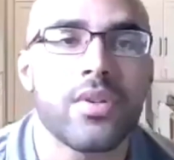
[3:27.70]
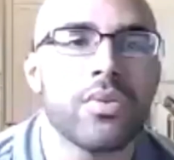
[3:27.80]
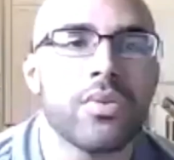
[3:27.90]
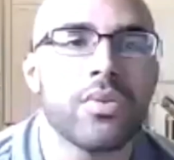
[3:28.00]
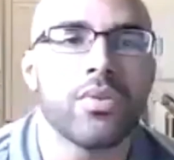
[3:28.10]

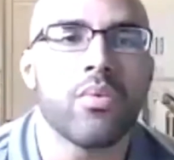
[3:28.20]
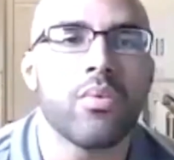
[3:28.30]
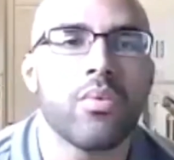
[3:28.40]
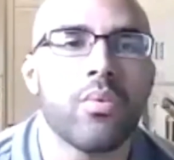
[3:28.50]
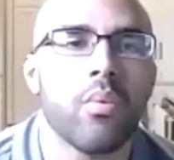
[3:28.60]
to
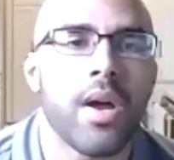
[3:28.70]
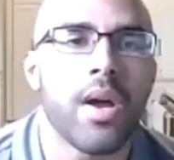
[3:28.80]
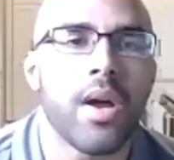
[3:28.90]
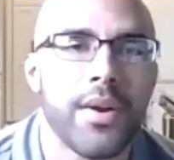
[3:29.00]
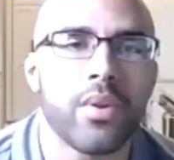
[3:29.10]

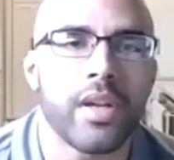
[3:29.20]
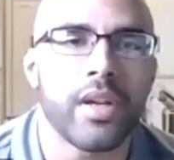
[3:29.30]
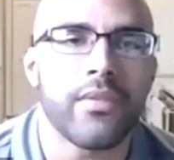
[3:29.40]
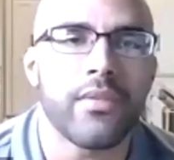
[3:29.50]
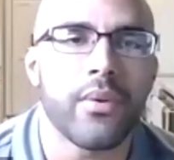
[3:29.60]
what they were
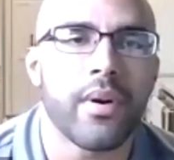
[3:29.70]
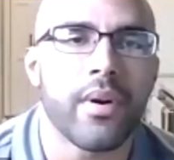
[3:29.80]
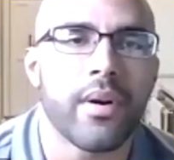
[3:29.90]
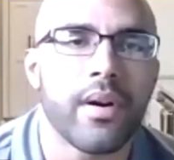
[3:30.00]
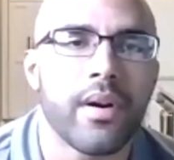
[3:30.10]
looking
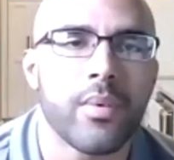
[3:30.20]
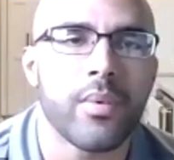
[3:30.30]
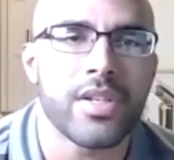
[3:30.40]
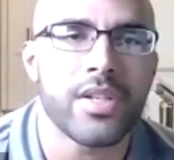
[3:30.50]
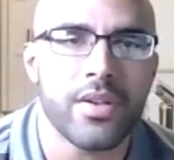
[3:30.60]
for
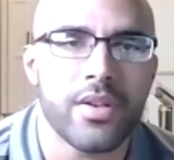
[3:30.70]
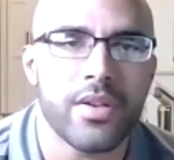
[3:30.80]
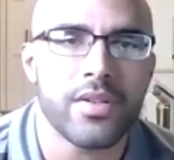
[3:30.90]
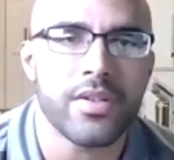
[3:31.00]
when they started.